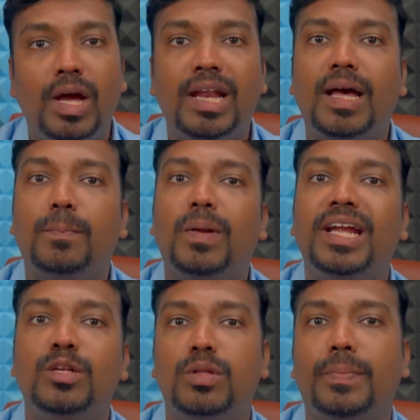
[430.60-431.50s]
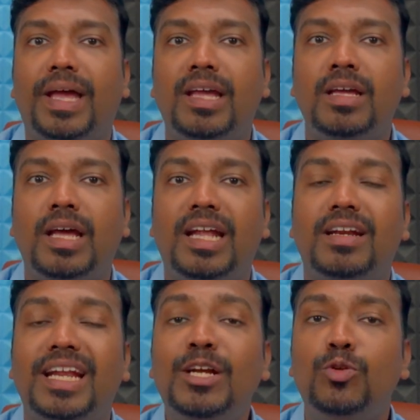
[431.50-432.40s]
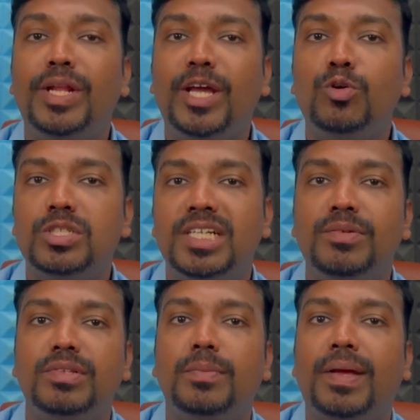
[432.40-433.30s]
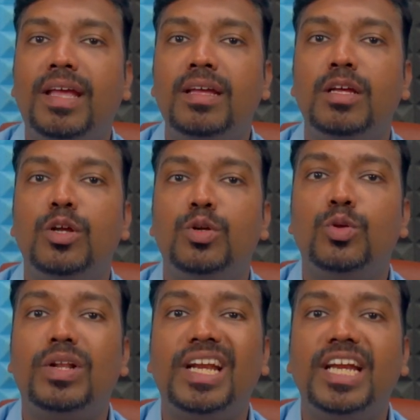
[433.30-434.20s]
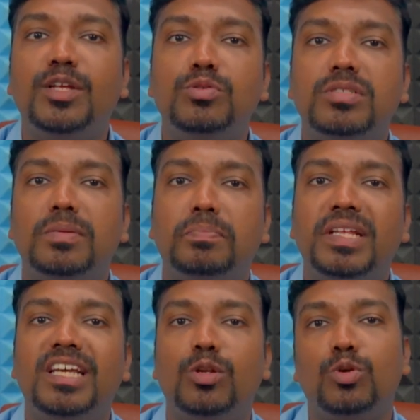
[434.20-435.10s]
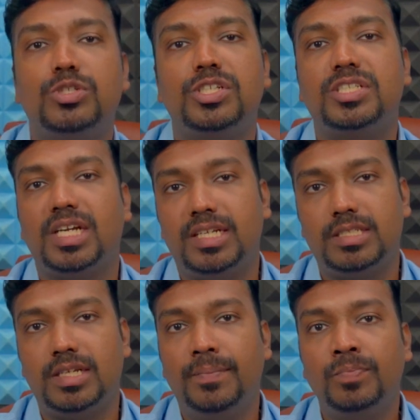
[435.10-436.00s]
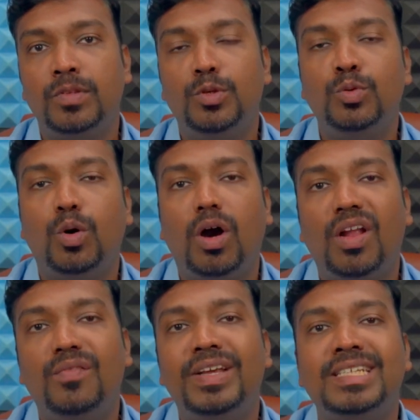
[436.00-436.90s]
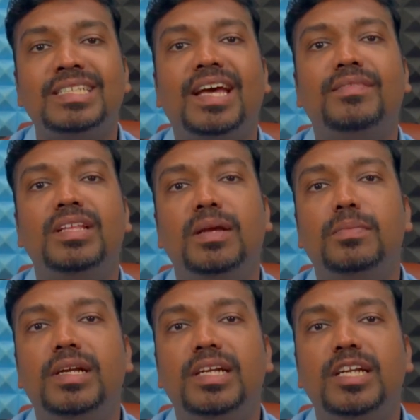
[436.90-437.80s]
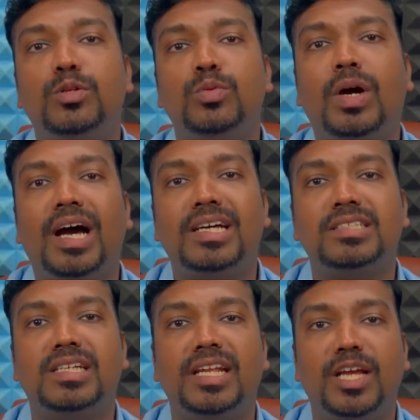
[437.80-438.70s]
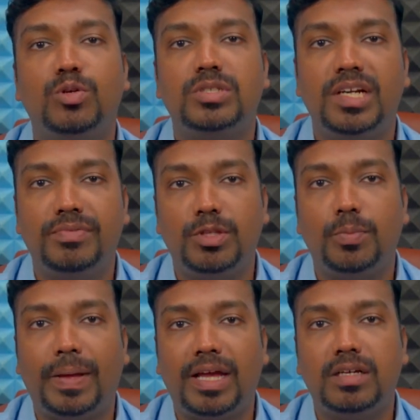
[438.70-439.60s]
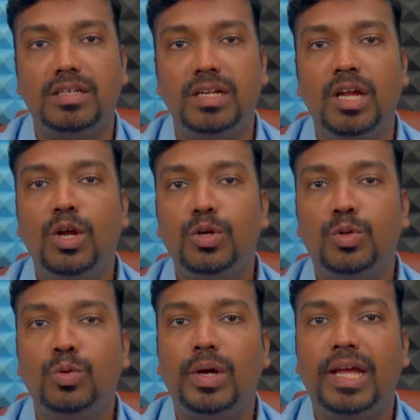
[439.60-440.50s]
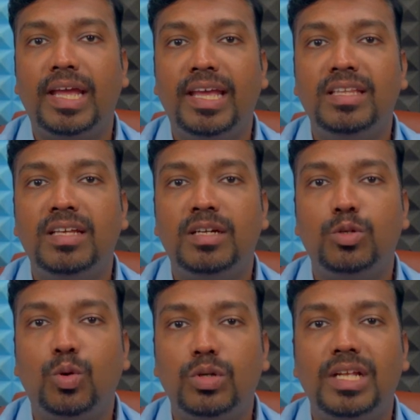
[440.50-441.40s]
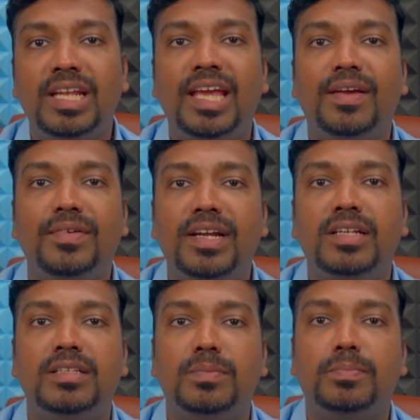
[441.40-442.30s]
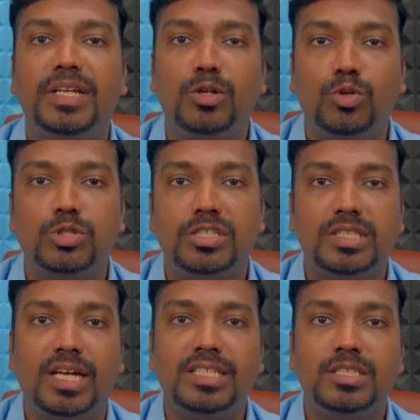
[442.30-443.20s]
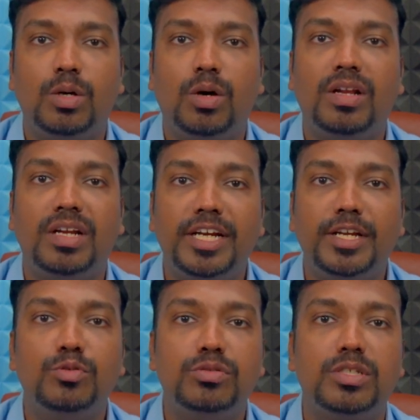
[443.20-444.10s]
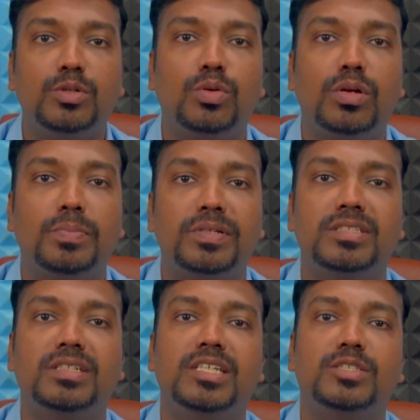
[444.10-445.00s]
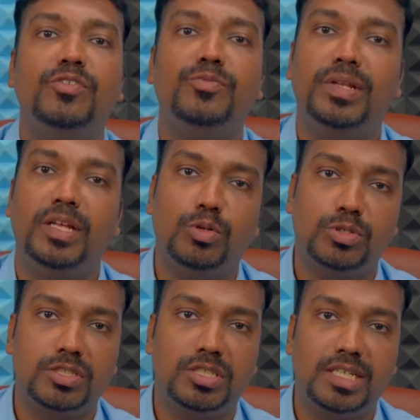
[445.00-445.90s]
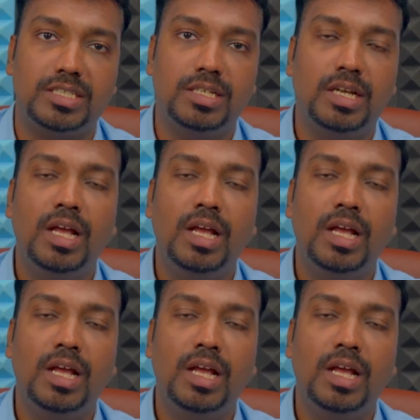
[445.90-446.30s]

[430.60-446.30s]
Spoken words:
and apply to the bank and try to negotiate with the bank to reduce the pre-closure charge. You always have the ability to ask and negotiate with your banker to either totally evade the pre-closure charge or reduce the total percentage of pre-closure charge.